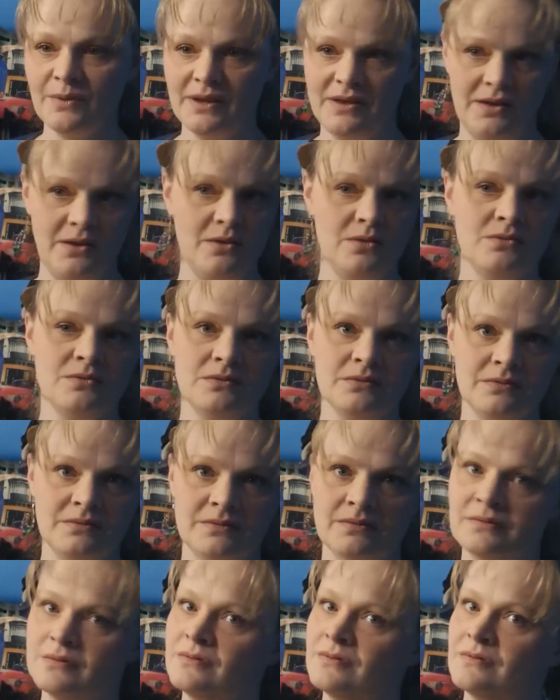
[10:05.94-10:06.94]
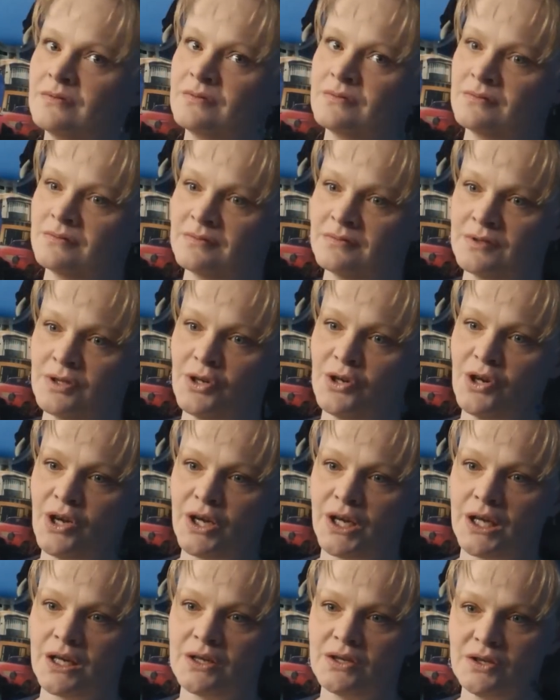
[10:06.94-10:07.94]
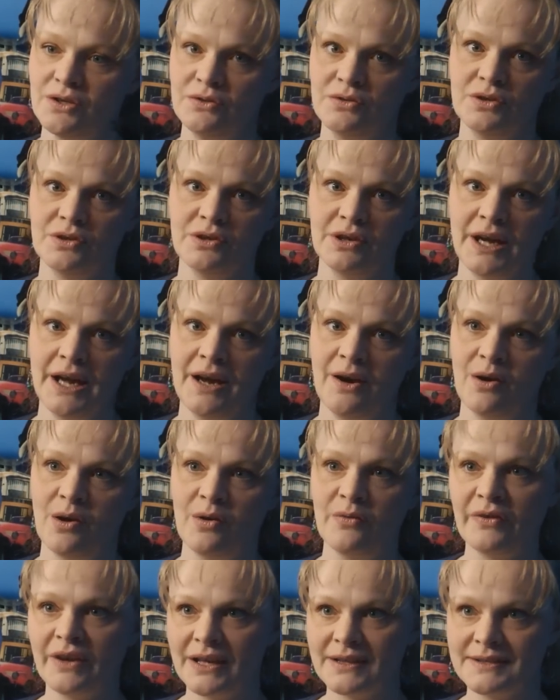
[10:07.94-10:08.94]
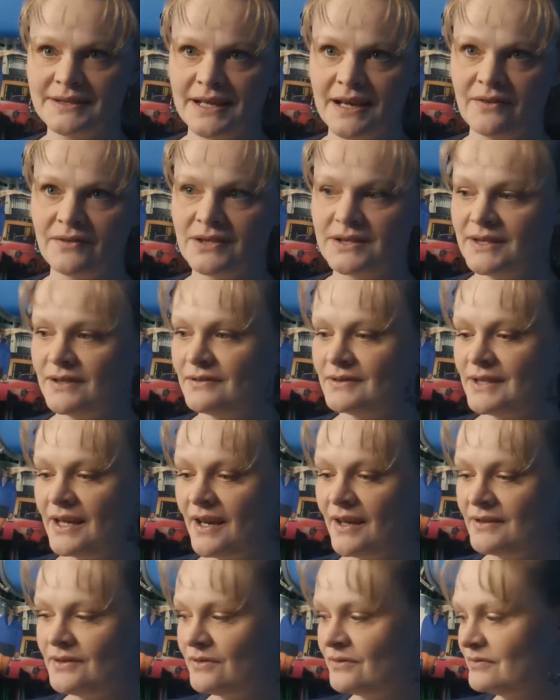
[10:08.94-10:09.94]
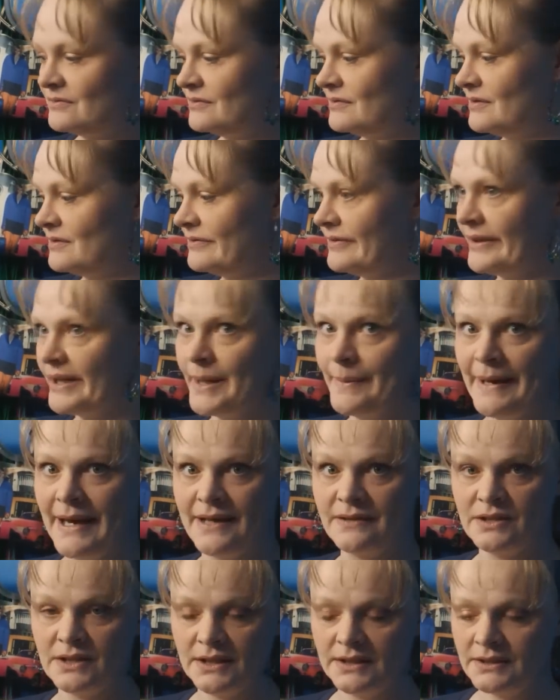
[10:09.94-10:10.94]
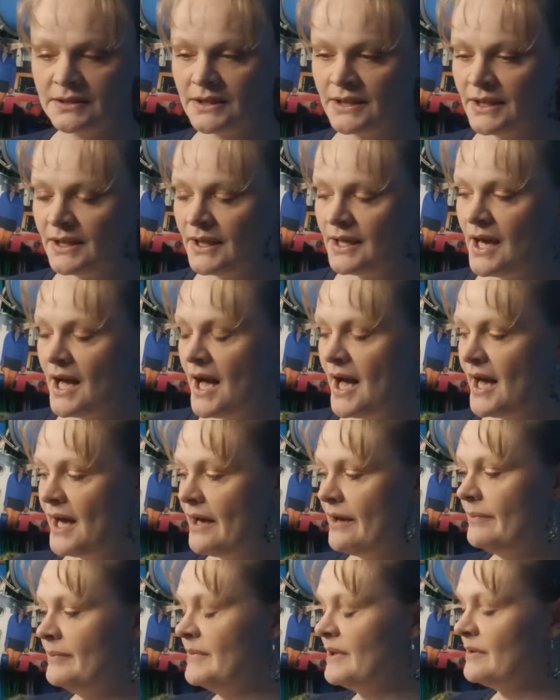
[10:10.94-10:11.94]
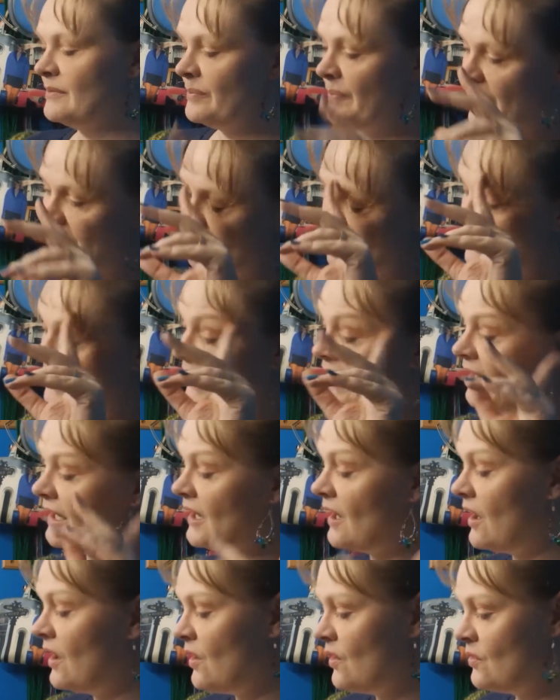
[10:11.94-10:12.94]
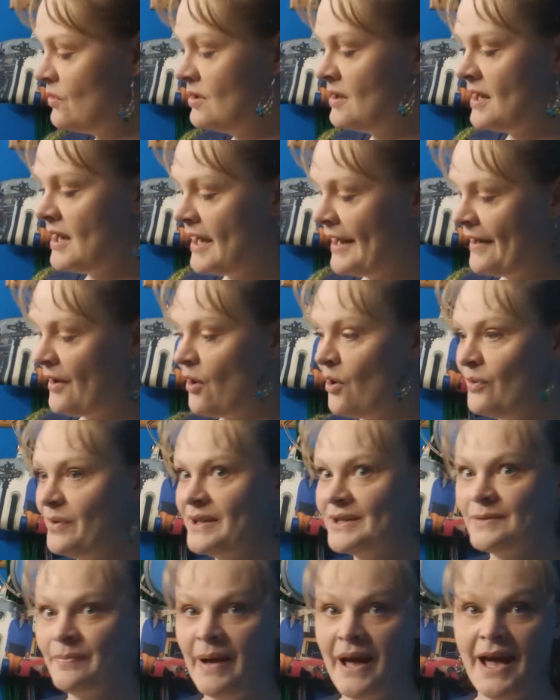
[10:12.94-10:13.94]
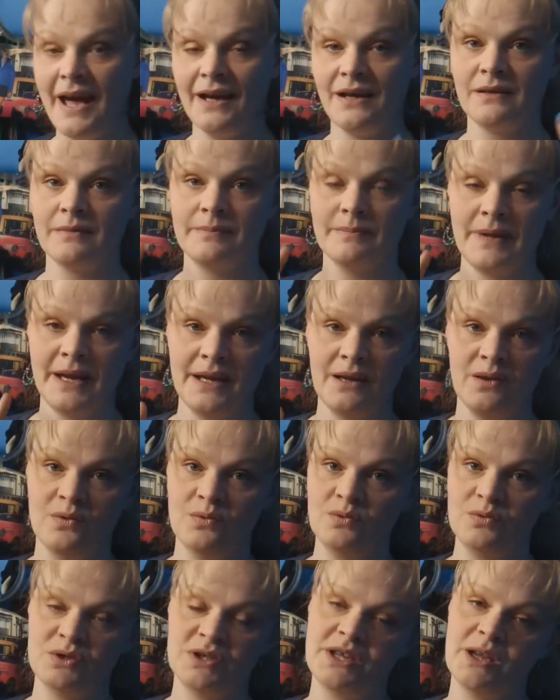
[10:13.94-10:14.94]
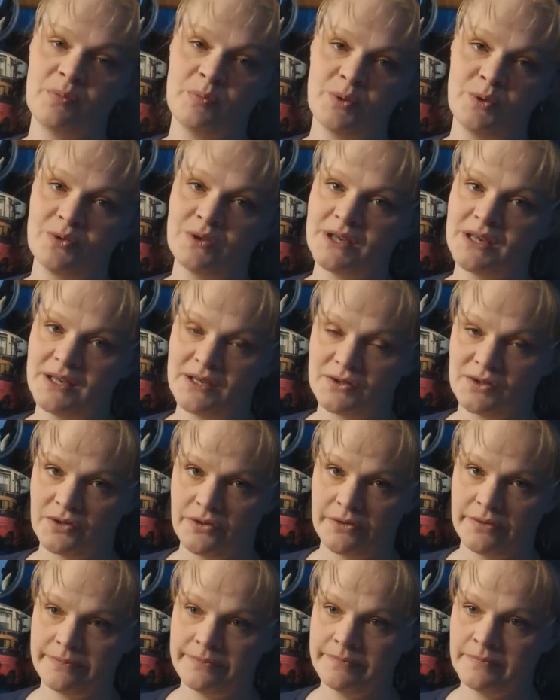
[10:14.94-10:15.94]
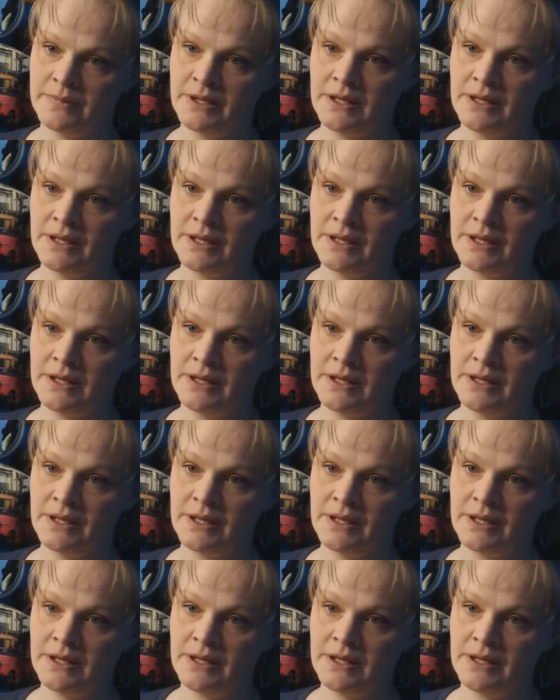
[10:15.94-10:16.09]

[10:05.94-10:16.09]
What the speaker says: with you? You're not going to do your hair all fancy every single day, I don't imagine. But when I go, I always pack my own shampoo and conditioner.